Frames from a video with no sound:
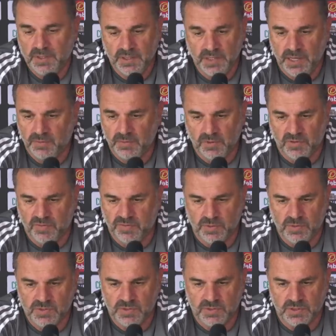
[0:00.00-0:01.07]
yeah, we're looking
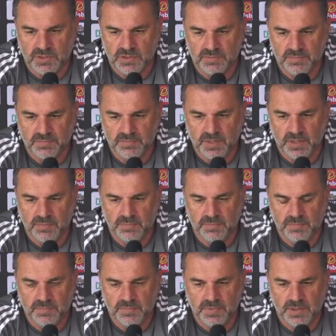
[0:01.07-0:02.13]
forward to it. You know,
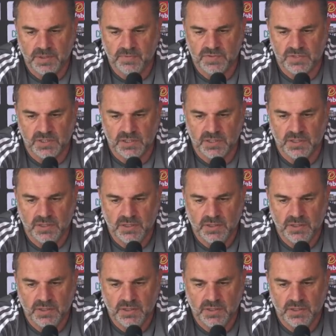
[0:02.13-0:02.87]
obviously,